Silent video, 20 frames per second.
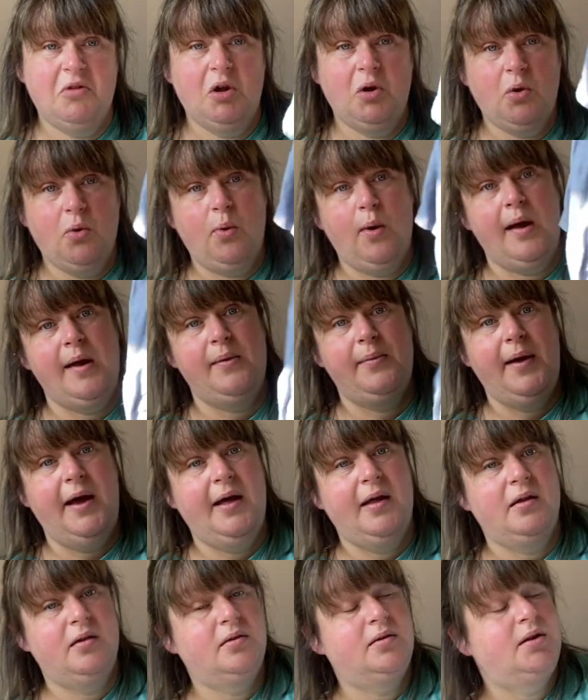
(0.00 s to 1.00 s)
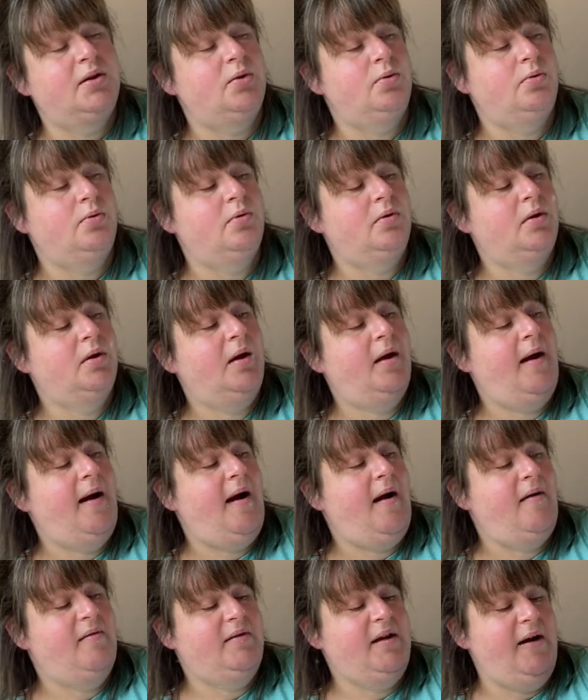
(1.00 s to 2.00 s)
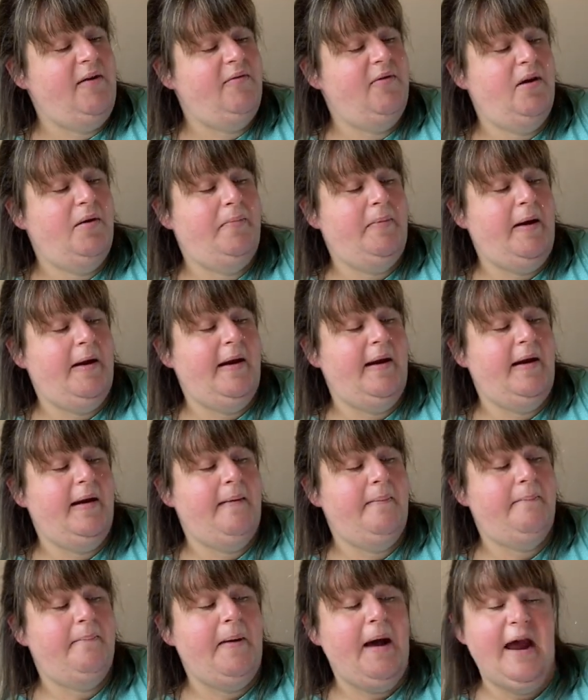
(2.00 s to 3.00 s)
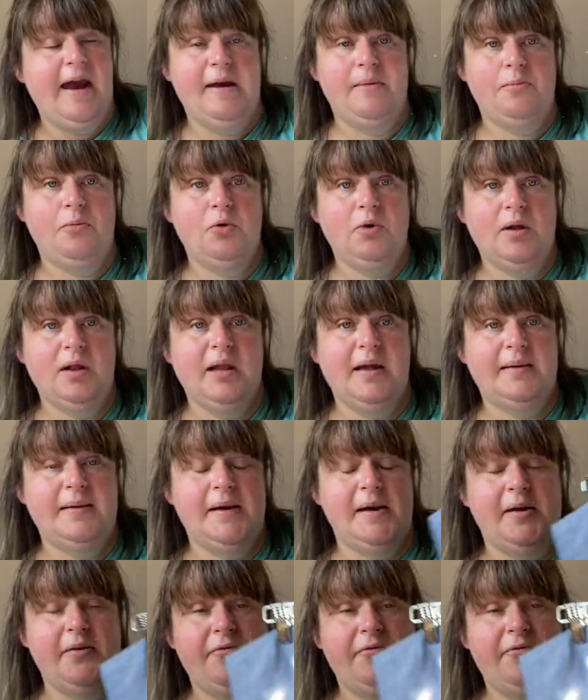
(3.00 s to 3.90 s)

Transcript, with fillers: quite well, so I'll definitely buy more linen